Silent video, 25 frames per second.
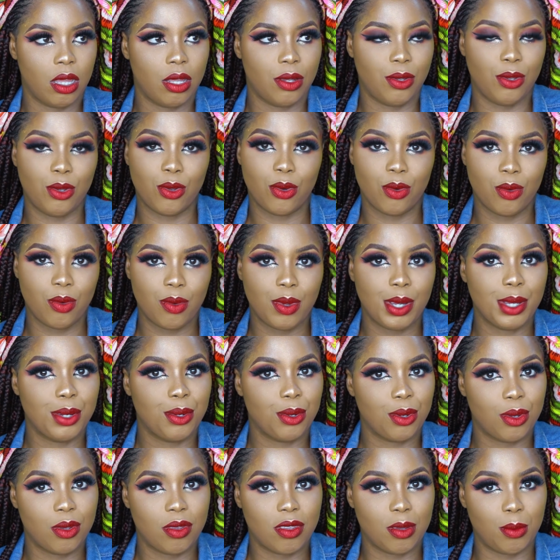No, I
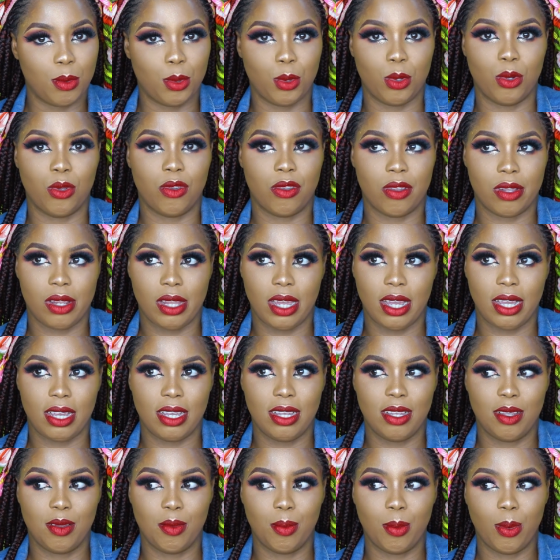don't. I'm not going to
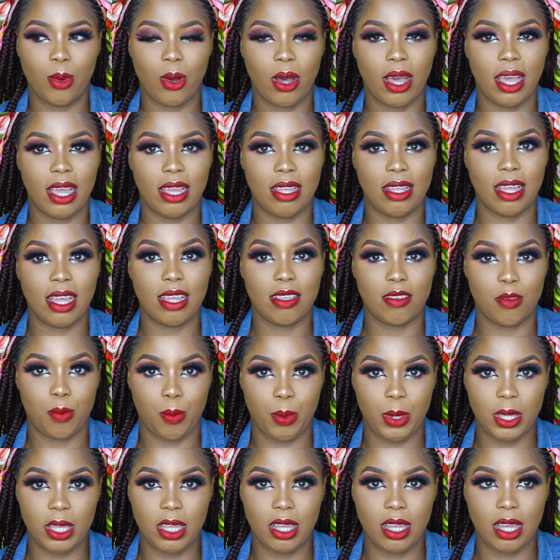lie. Well, I
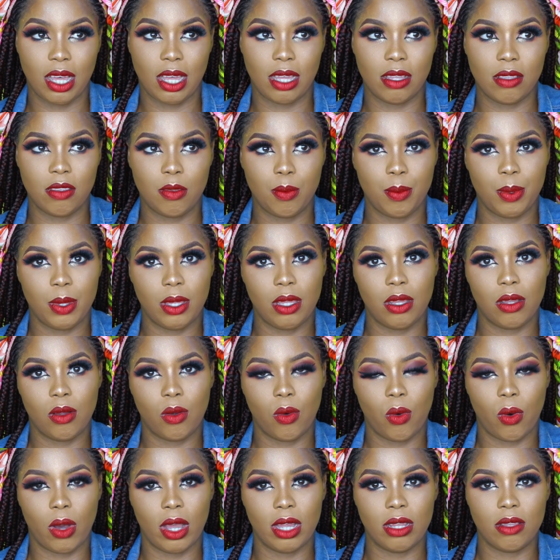speak
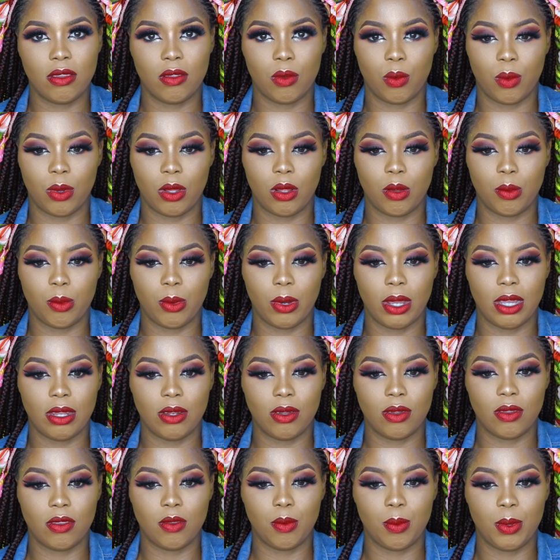quite well, but I
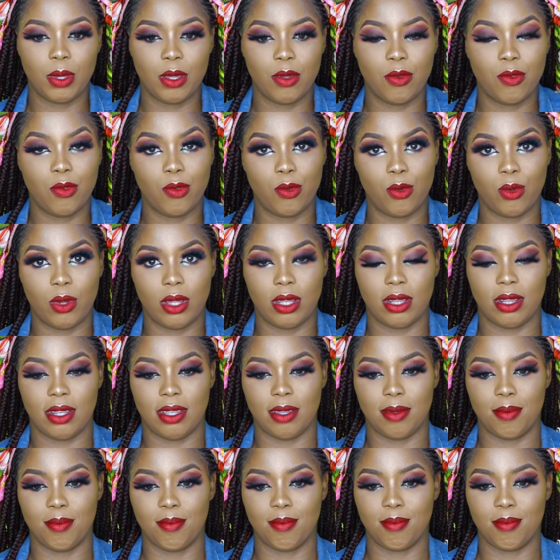don't speak fluently.